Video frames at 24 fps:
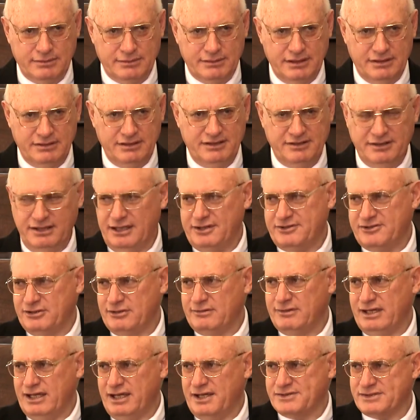and they're there two
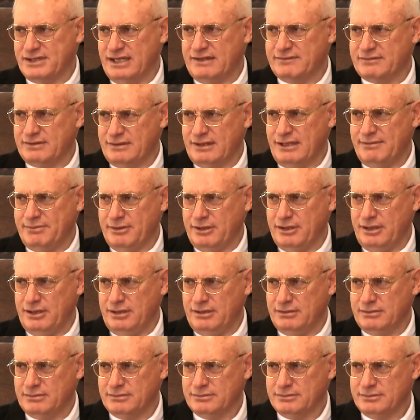hours after they
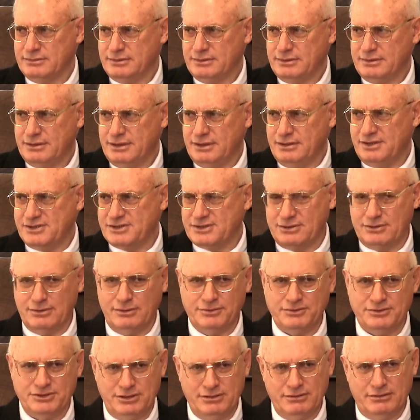begin and they're
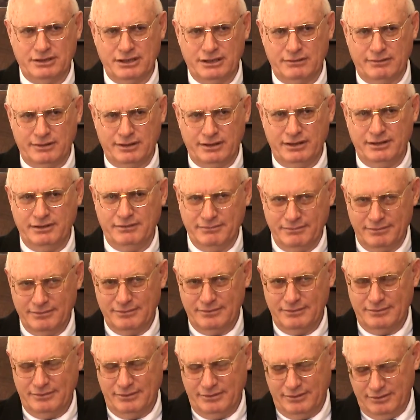still chewing away?
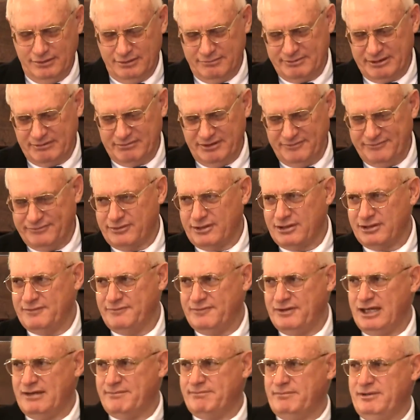You'll probably find if
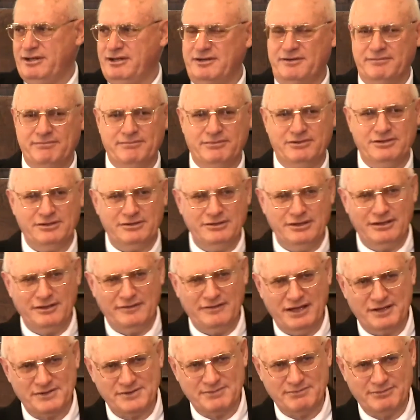you have me to, to dinner,
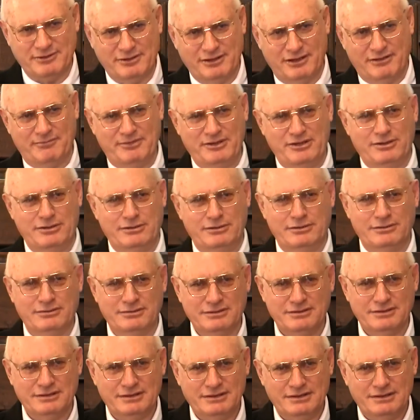that's what I'll be doing,
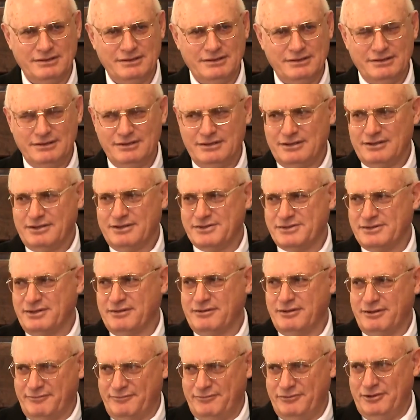because I've
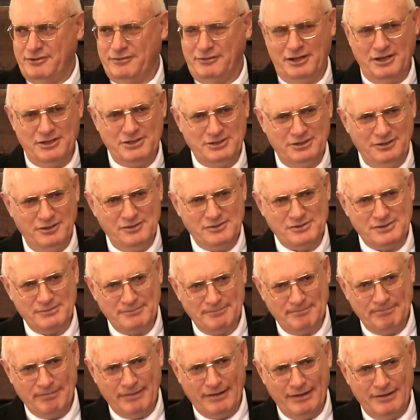got a few issues.
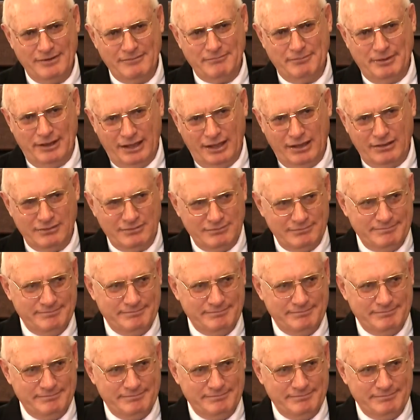But